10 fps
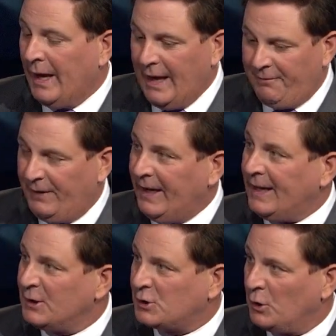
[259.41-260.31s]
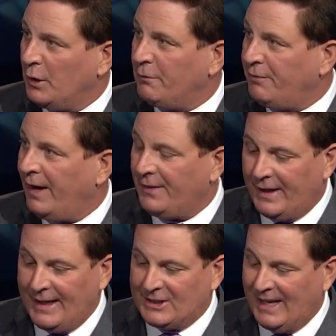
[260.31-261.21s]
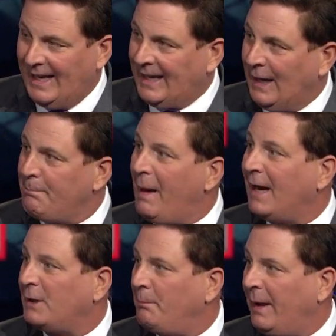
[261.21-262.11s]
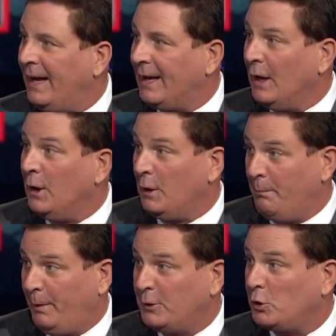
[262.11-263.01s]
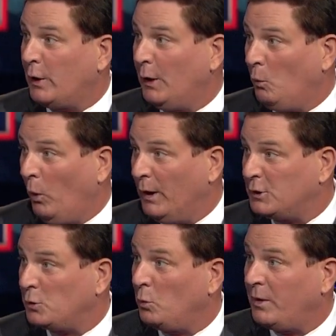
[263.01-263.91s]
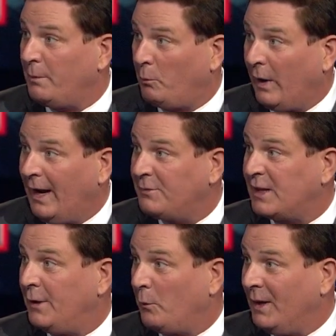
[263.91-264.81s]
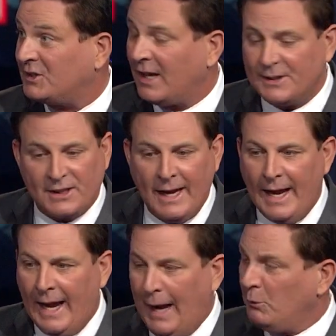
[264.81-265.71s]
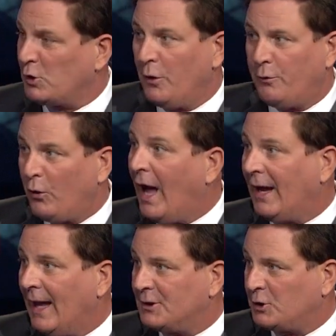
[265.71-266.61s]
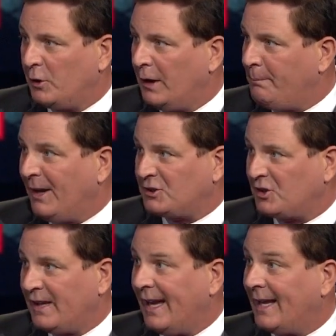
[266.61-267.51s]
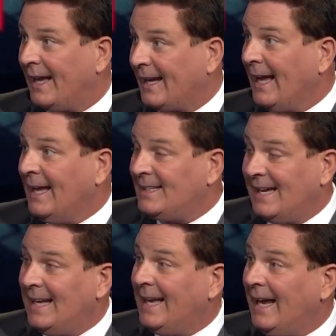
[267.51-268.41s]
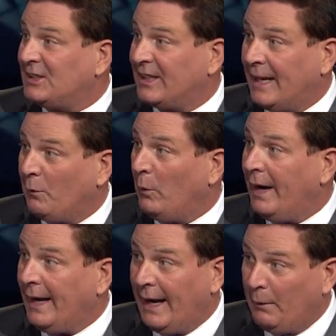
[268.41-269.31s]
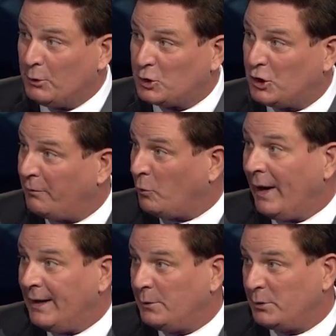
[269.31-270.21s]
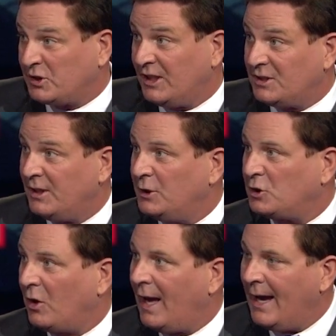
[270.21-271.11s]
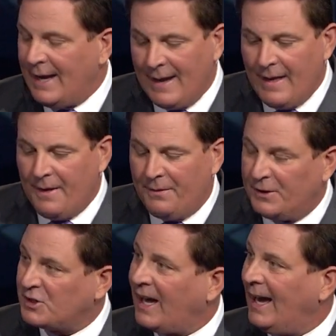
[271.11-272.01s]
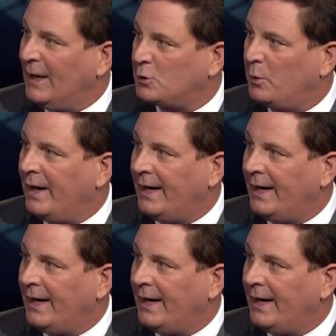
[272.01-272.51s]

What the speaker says: If he can solidify things and get back to being the pitcher he was with the Braves and the Red Sox, he was on the fly last year. He basically had like 10 days to get ready, and he was shoved right into a season in July. This guy is ready.